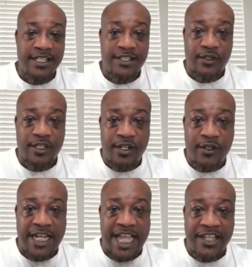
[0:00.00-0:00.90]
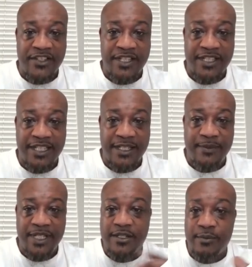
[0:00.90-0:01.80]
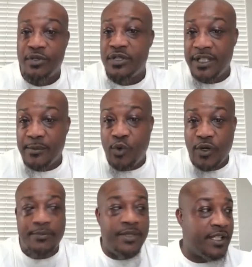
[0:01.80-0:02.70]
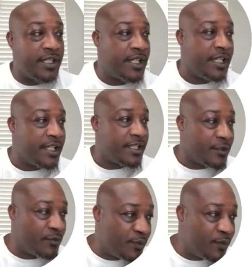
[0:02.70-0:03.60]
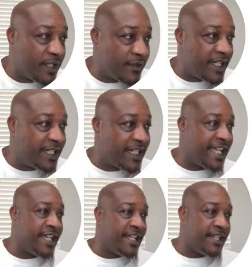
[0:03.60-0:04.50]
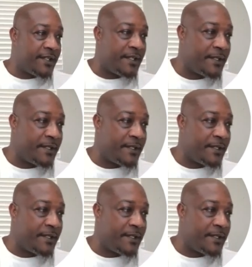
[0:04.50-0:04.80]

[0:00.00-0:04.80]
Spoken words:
So the call to action is going to be to book an appointment. So when we create the ad,